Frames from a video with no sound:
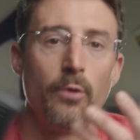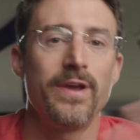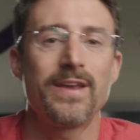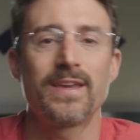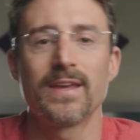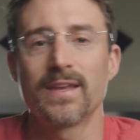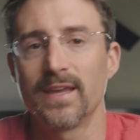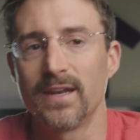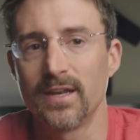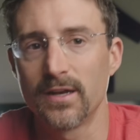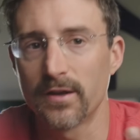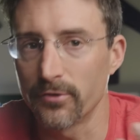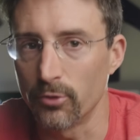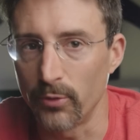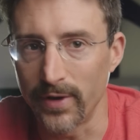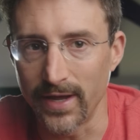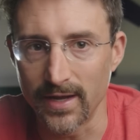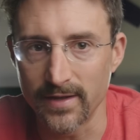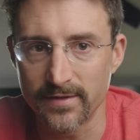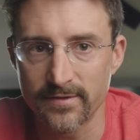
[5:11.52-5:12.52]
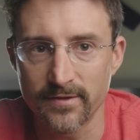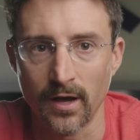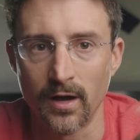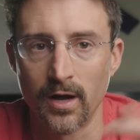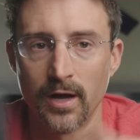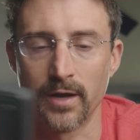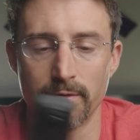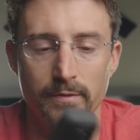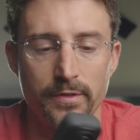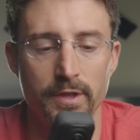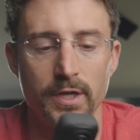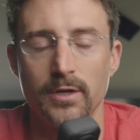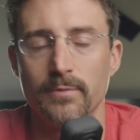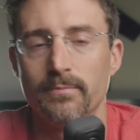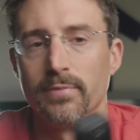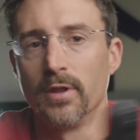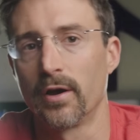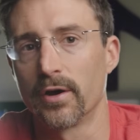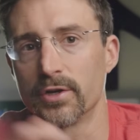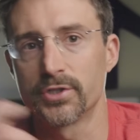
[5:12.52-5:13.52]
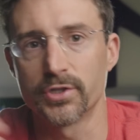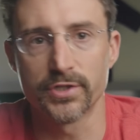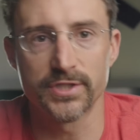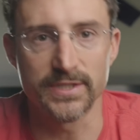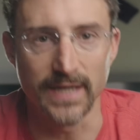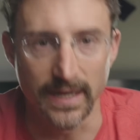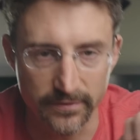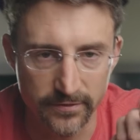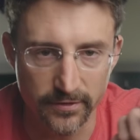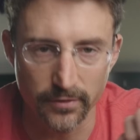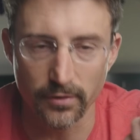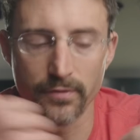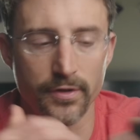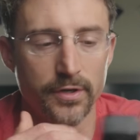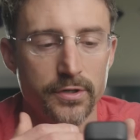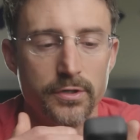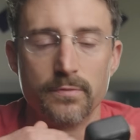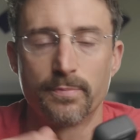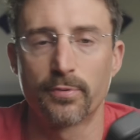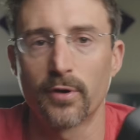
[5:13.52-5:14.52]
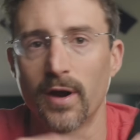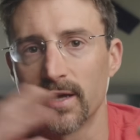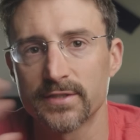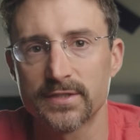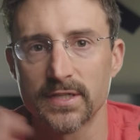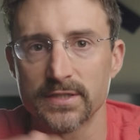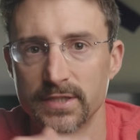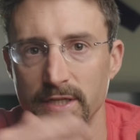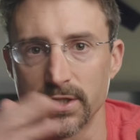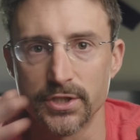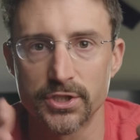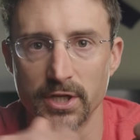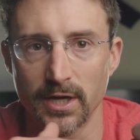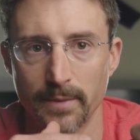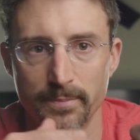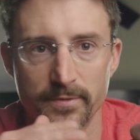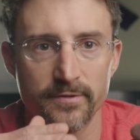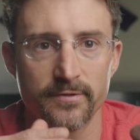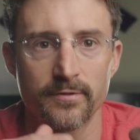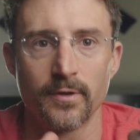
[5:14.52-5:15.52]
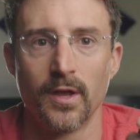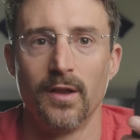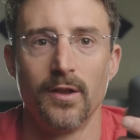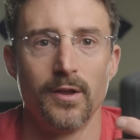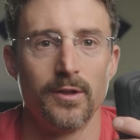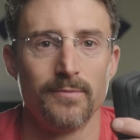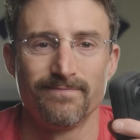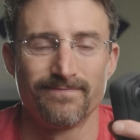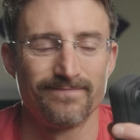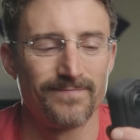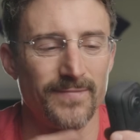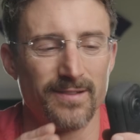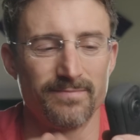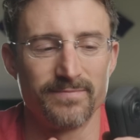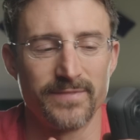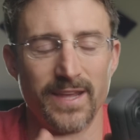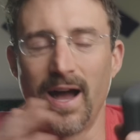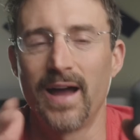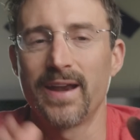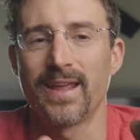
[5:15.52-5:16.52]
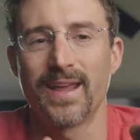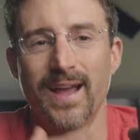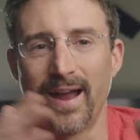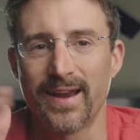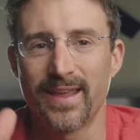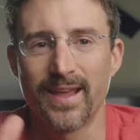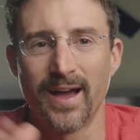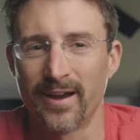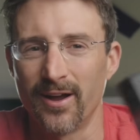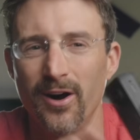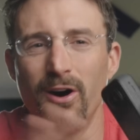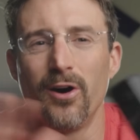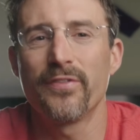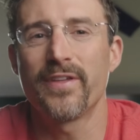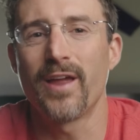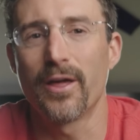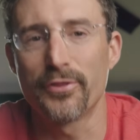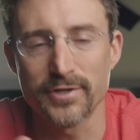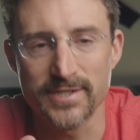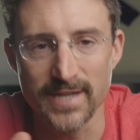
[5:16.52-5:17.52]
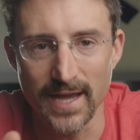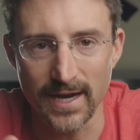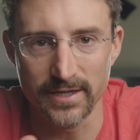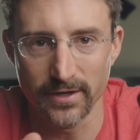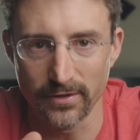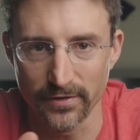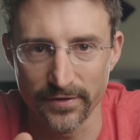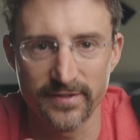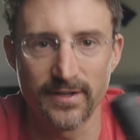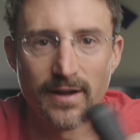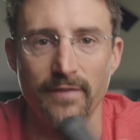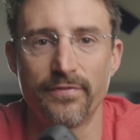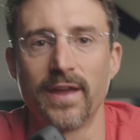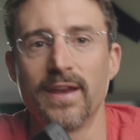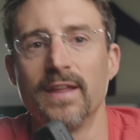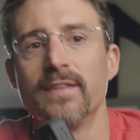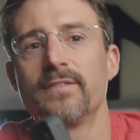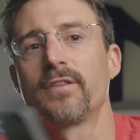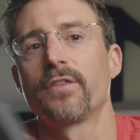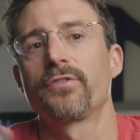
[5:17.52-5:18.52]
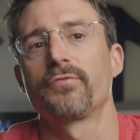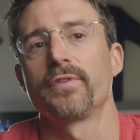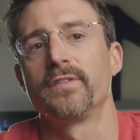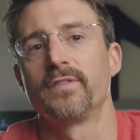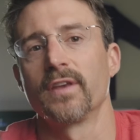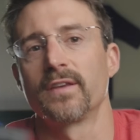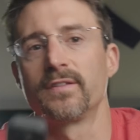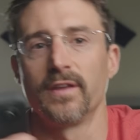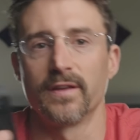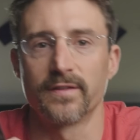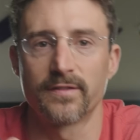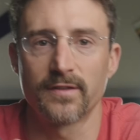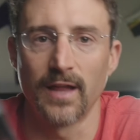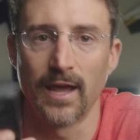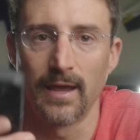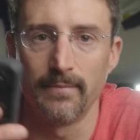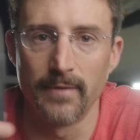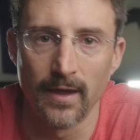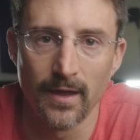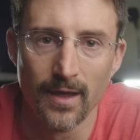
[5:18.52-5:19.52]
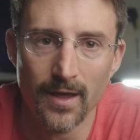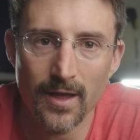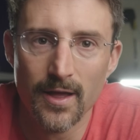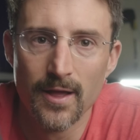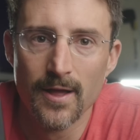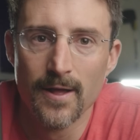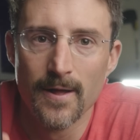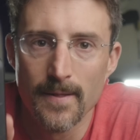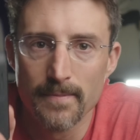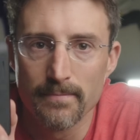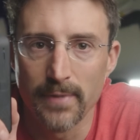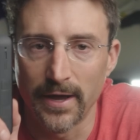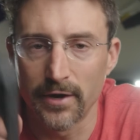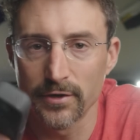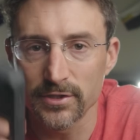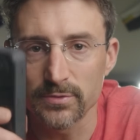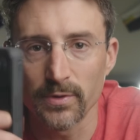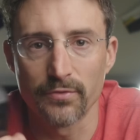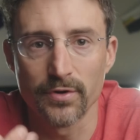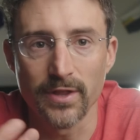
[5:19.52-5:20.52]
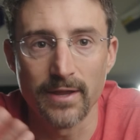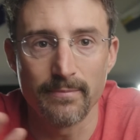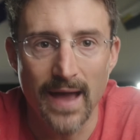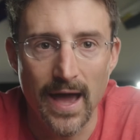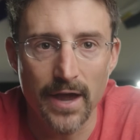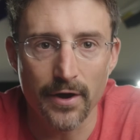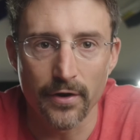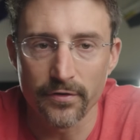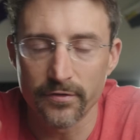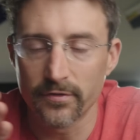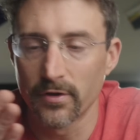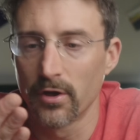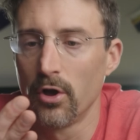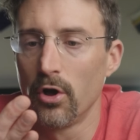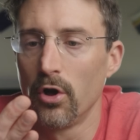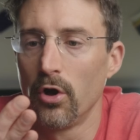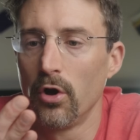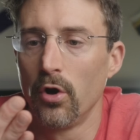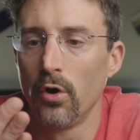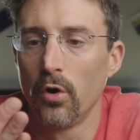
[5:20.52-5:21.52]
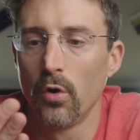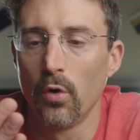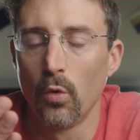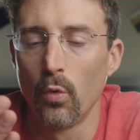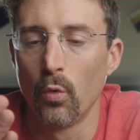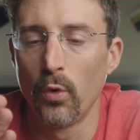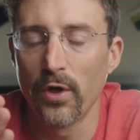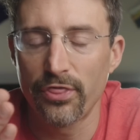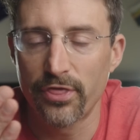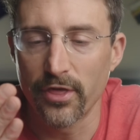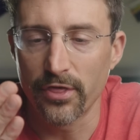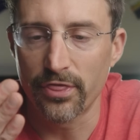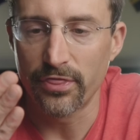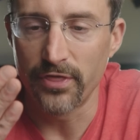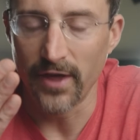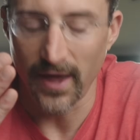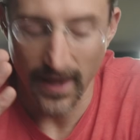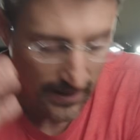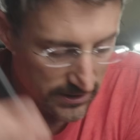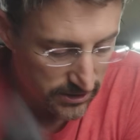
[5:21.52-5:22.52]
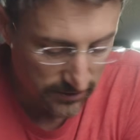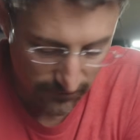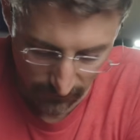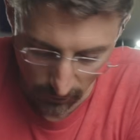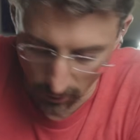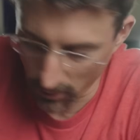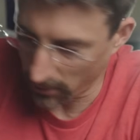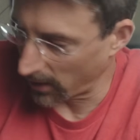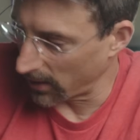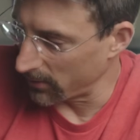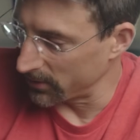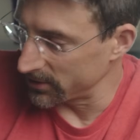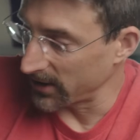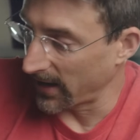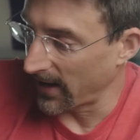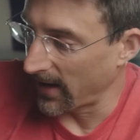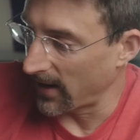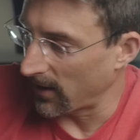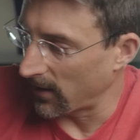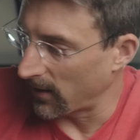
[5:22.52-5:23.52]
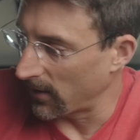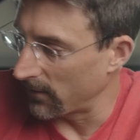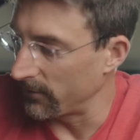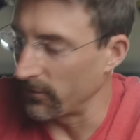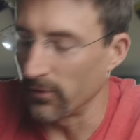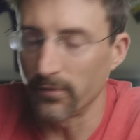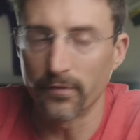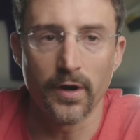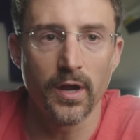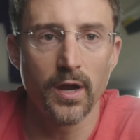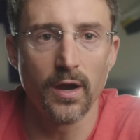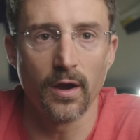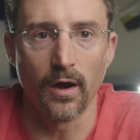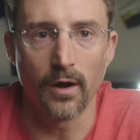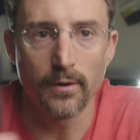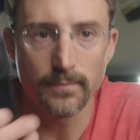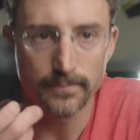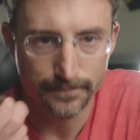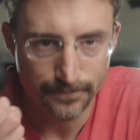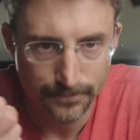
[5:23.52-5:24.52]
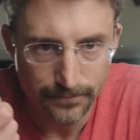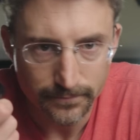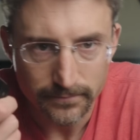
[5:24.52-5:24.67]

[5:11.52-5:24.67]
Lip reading: we could get into the weeds on the larger sensor, the new processing chips, yada, yada, yada, all the other technical stuff that Insta360 is claiming. But here's what really matters. With the X4, which I have over here,